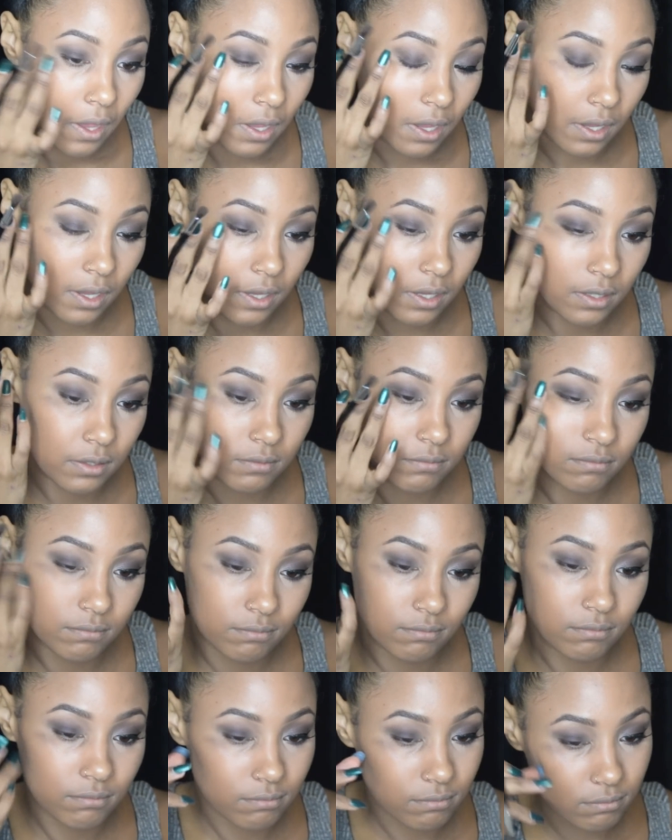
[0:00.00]
And
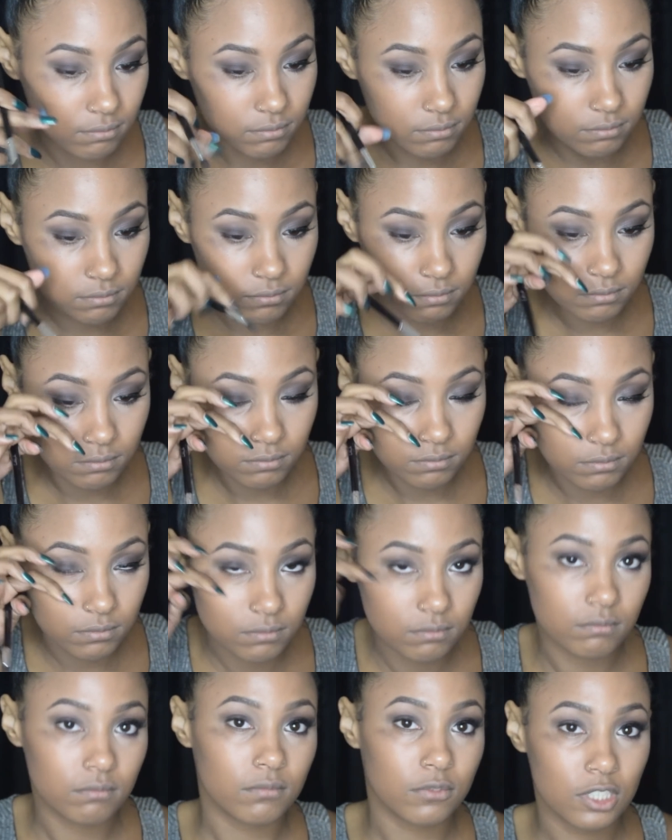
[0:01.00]

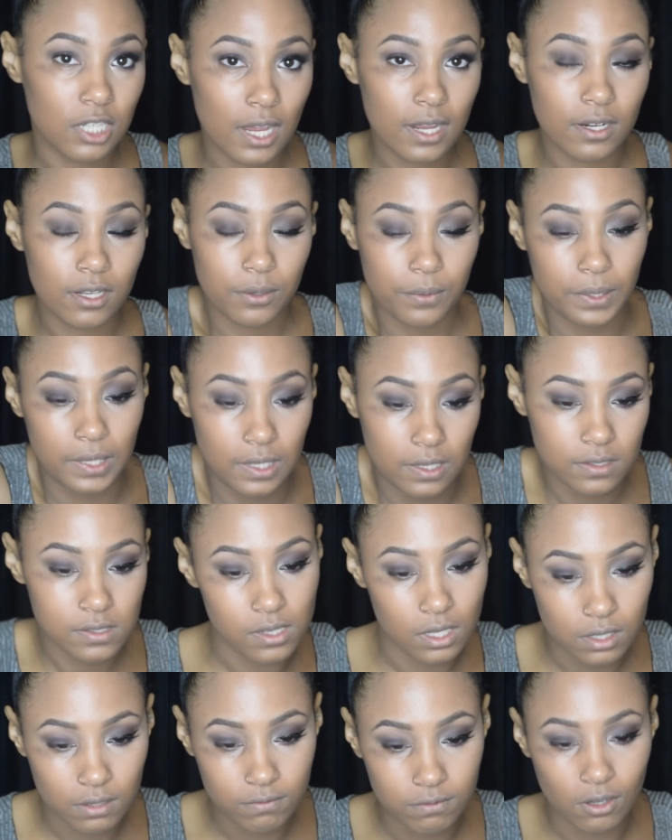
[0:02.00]
shadow is
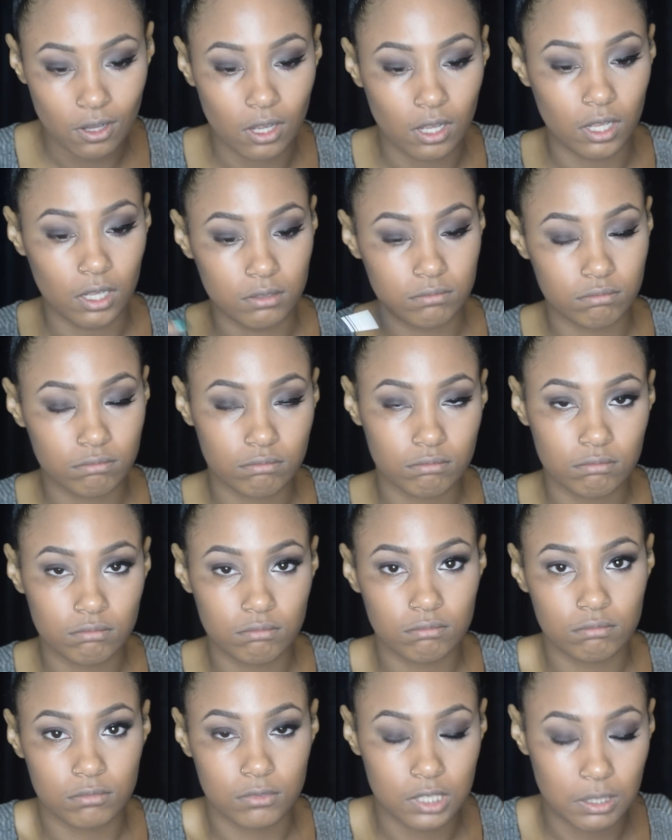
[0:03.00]
gonna fall
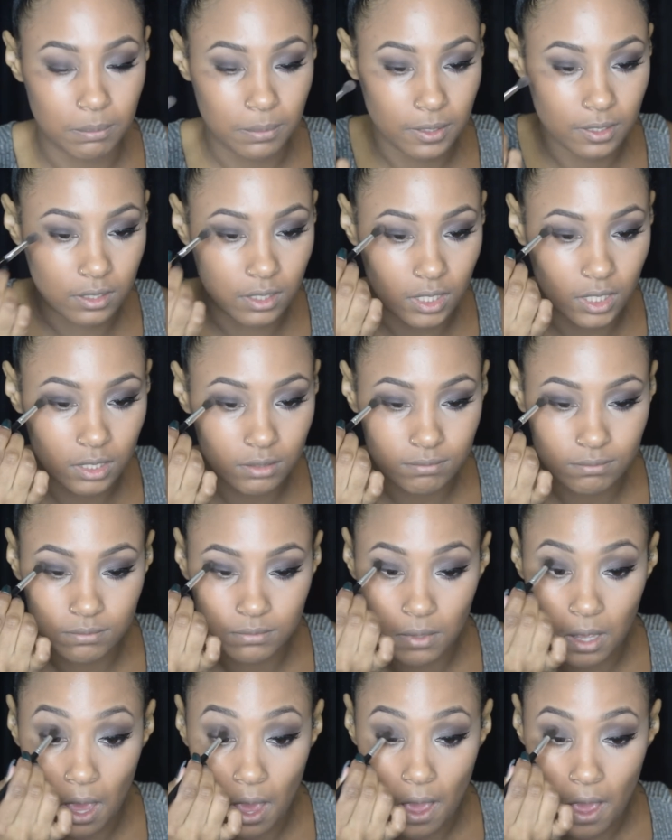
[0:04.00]
typically
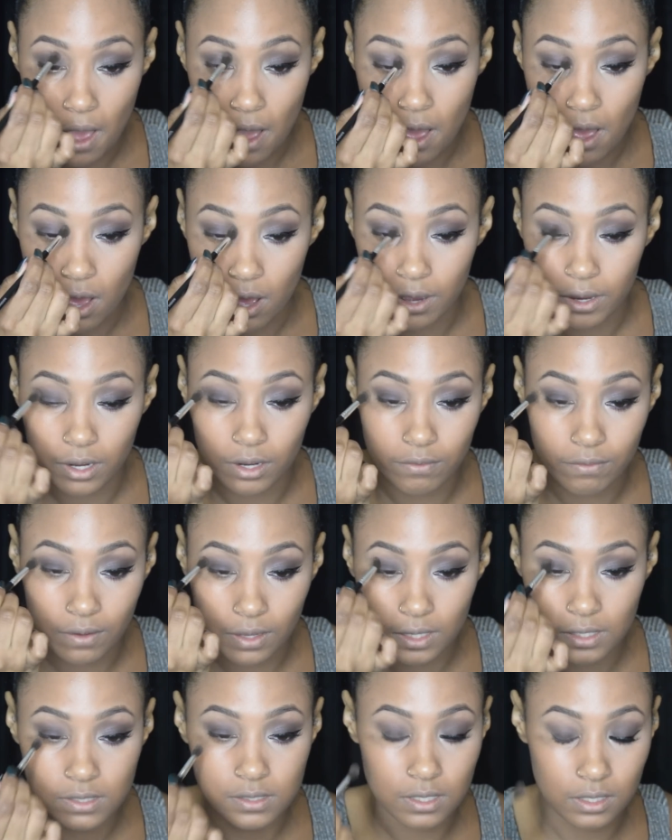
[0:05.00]
on your
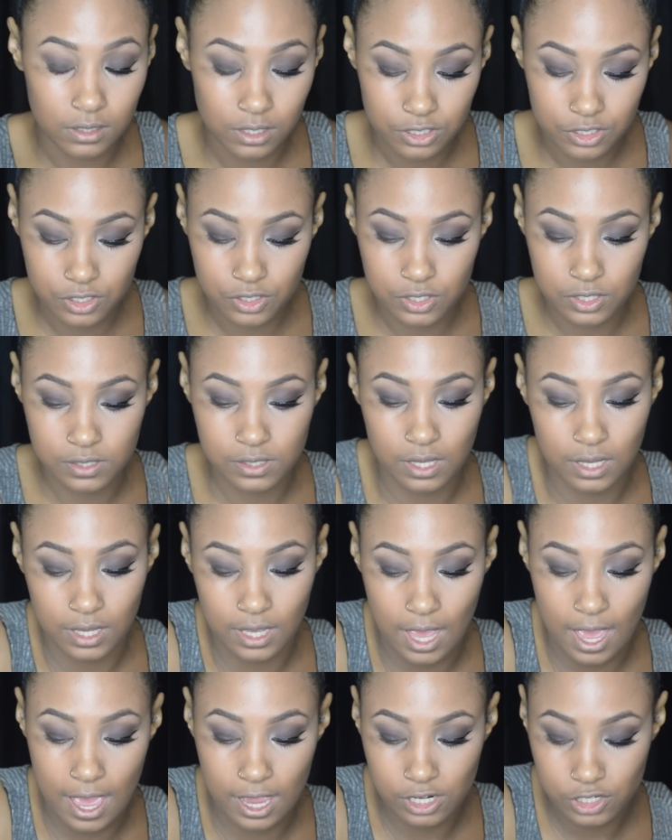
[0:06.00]
face unless you're just
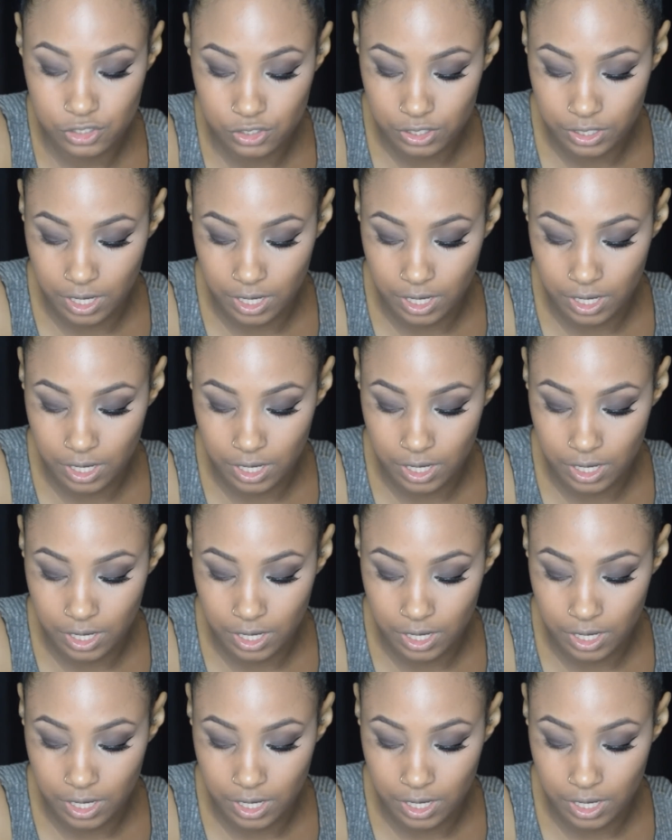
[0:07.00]
like extra